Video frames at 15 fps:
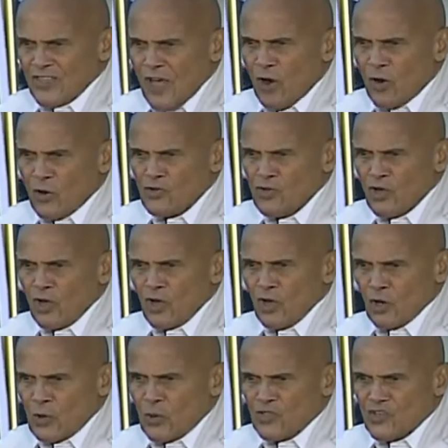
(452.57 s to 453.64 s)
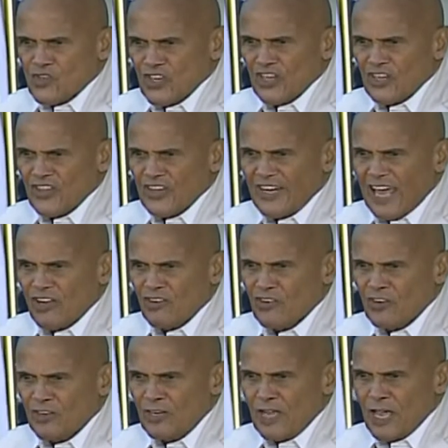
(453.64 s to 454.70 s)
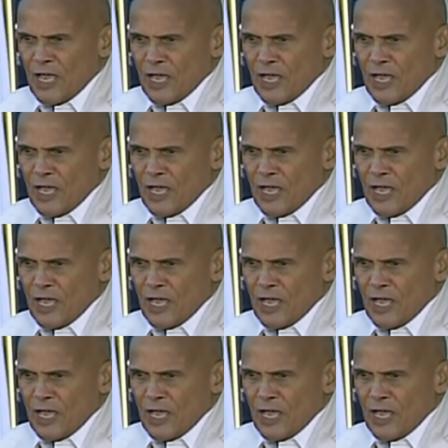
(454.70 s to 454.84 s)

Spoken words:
those who would see the nation